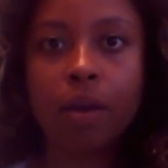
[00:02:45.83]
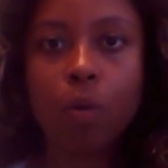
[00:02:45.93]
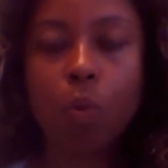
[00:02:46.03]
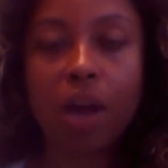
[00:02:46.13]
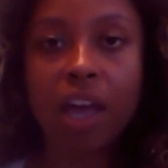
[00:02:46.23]

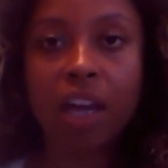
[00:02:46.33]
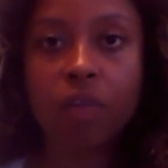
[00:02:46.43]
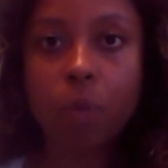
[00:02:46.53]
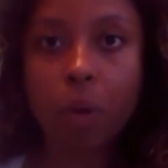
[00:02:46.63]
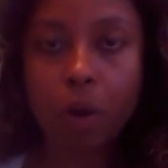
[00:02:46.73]
What kind
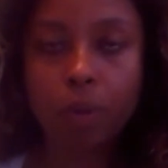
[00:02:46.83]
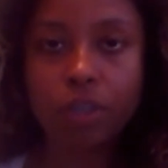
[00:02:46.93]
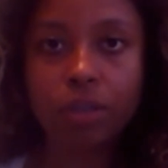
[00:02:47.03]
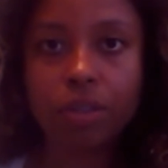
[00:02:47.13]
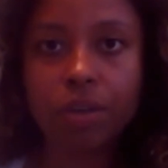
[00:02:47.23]
of work would
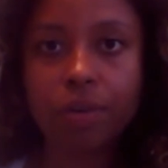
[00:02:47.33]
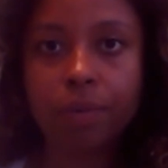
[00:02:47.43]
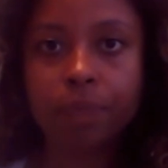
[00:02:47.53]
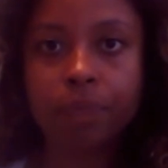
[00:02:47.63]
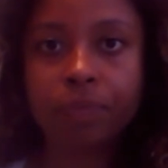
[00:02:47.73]
you do?
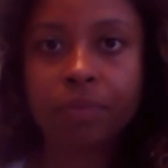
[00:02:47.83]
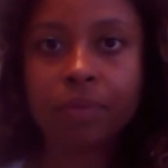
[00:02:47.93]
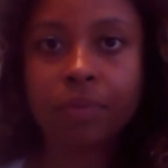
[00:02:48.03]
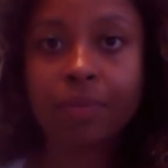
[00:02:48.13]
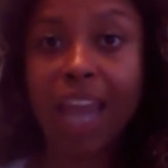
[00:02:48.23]

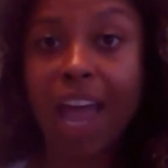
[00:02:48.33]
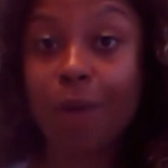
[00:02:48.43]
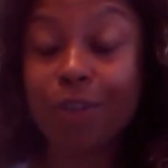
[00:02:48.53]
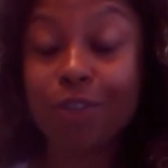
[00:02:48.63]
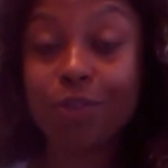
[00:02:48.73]
How
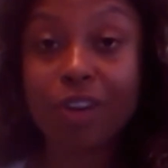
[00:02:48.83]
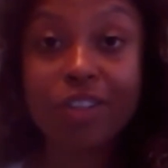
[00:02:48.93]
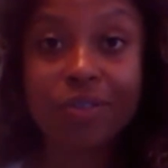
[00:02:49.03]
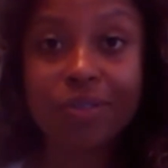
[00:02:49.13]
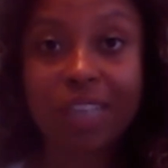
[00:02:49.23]
would you
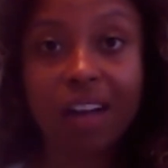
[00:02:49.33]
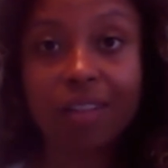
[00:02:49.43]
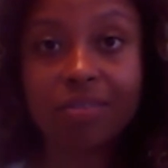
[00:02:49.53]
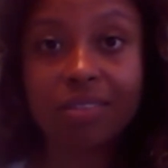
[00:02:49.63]
dress yourself?